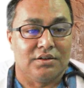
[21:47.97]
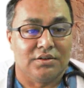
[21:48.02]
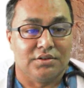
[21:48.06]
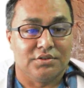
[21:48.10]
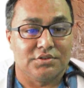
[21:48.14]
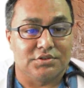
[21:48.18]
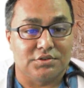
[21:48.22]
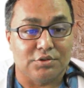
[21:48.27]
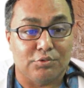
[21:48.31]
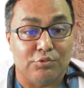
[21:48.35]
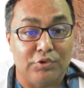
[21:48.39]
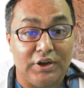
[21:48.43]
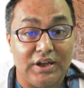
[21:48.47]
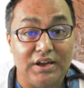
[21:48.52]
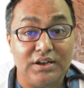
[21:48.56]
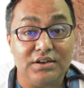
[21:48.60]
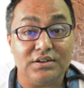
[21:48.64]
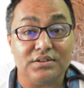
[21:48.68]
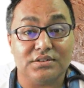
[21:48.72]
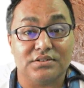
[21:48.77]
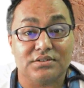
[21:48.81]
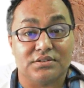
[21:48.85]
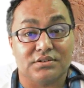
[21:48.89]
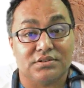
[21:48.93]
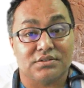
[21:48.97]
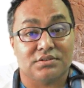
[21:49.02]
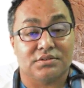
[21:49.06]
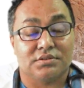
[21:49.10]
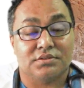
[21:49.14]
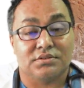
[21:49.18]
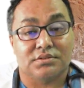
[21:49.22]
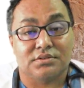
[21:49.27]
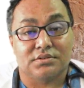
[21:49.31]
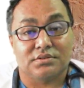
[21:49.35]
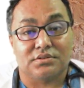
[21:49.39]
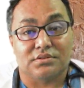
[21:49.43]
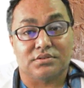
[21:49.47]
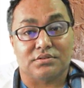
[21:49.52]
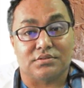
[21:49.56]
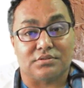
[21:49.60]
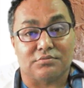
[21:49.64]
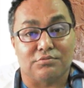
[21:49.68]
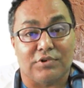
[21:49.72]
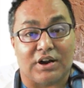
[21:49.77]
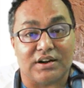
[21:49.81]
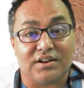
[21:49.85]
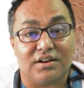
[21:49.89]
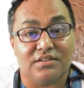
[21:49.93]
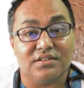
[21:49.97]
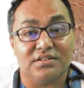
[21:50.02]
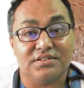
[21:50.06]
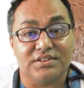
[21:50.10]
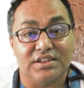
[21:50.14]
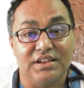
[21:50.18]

So what are the